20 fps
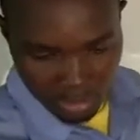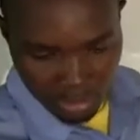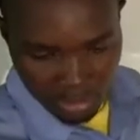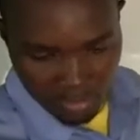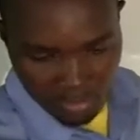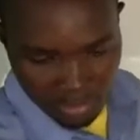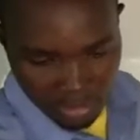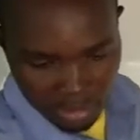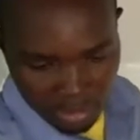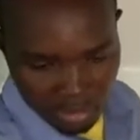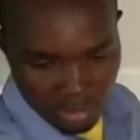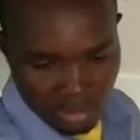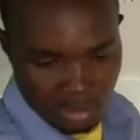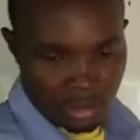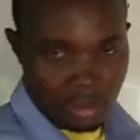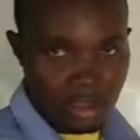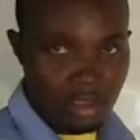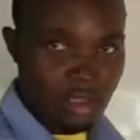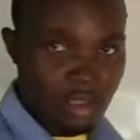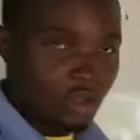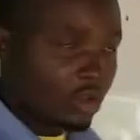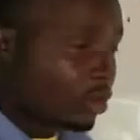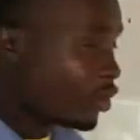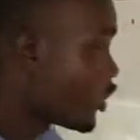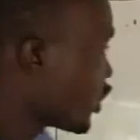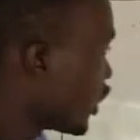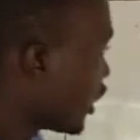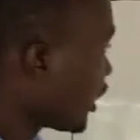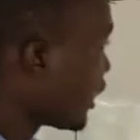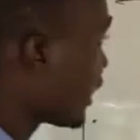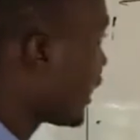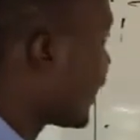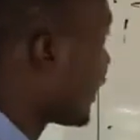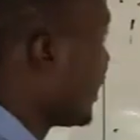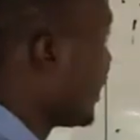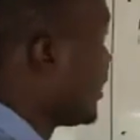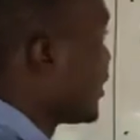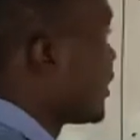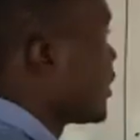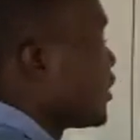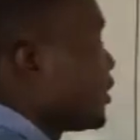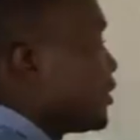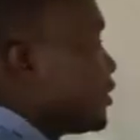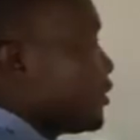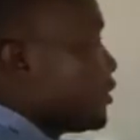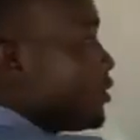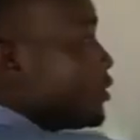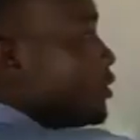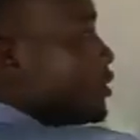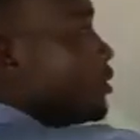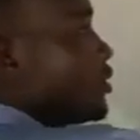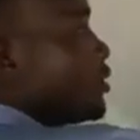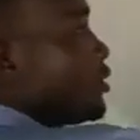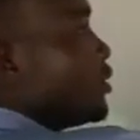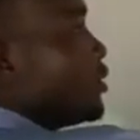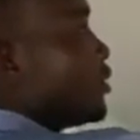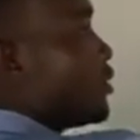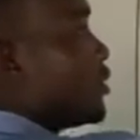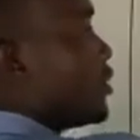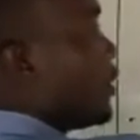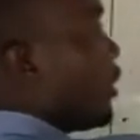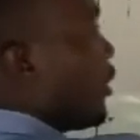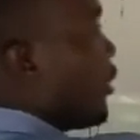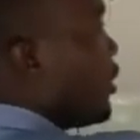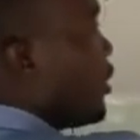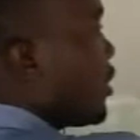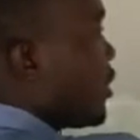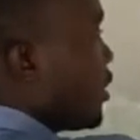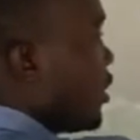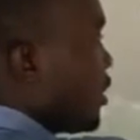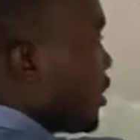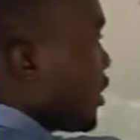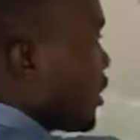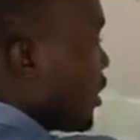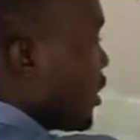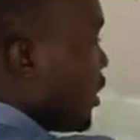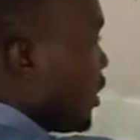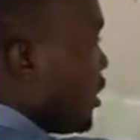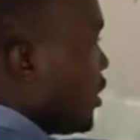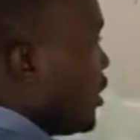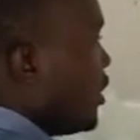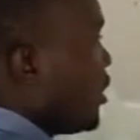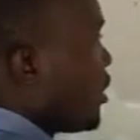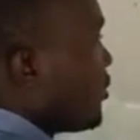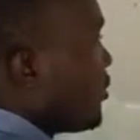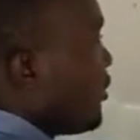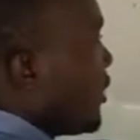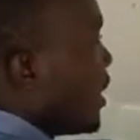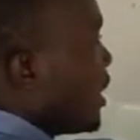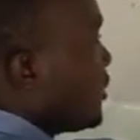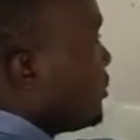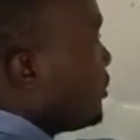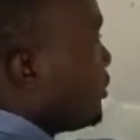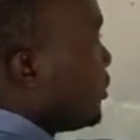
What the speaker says: one is ocean currents. I will still sketch this map.